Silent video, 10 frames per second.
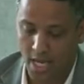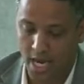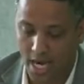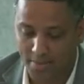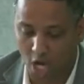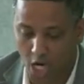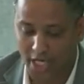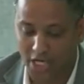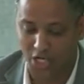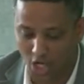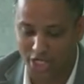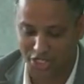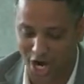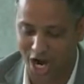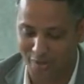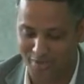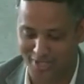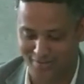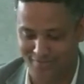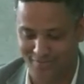And I'm talking good
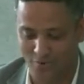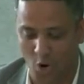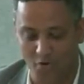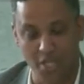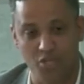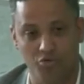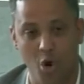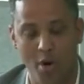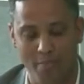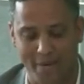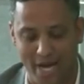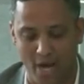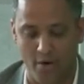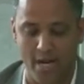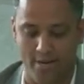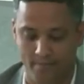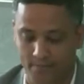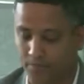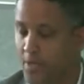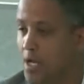jobs over this growing precariat.
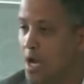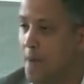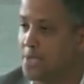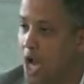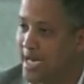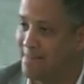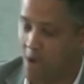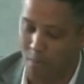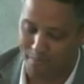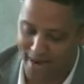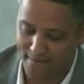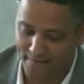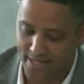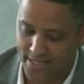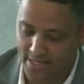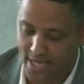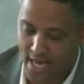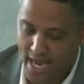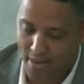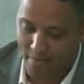I'm talking about benefits
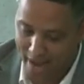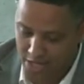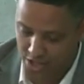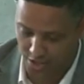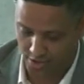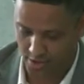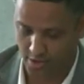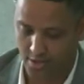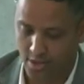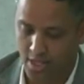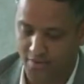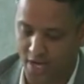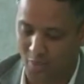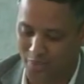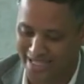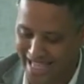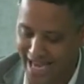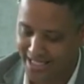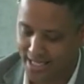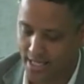and pensions that are
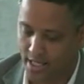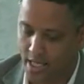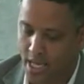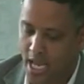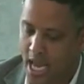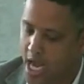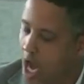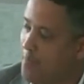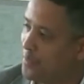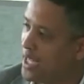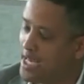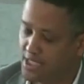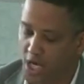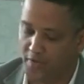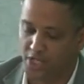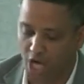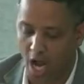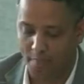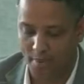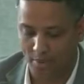protected and not placed on the
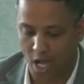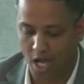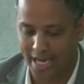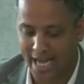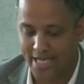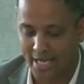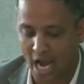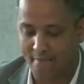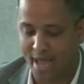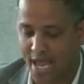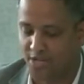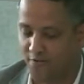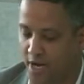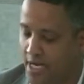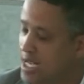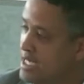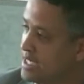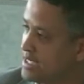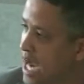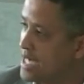chopping block anytime a hedge fund
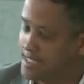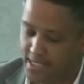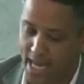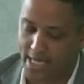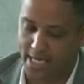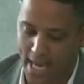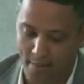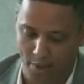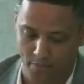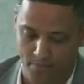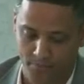decides to take a gamble.